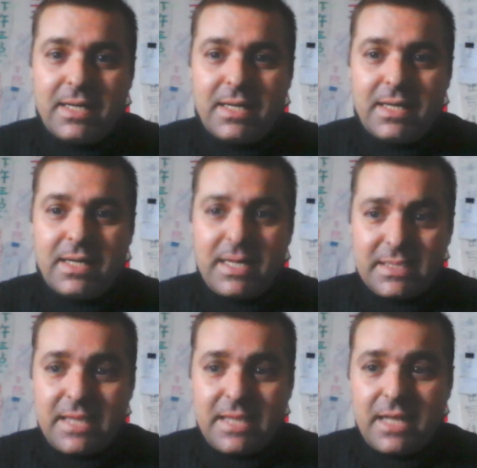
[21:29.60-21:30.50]
I
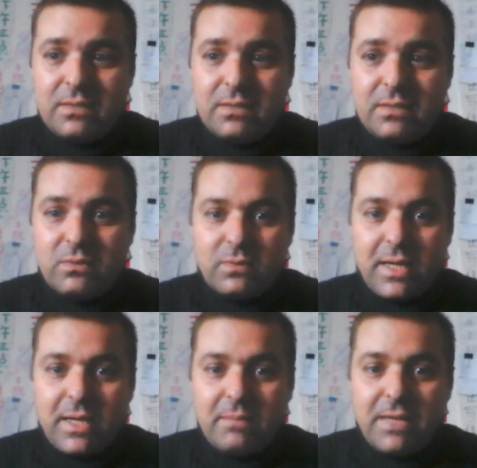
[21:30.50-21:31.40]
understand
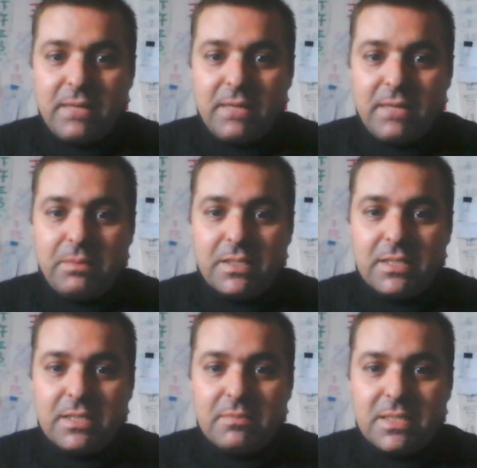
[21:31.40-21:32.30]
why many people
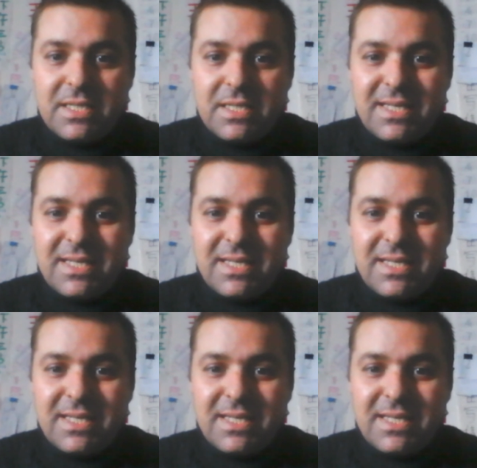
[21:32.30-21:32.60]
seems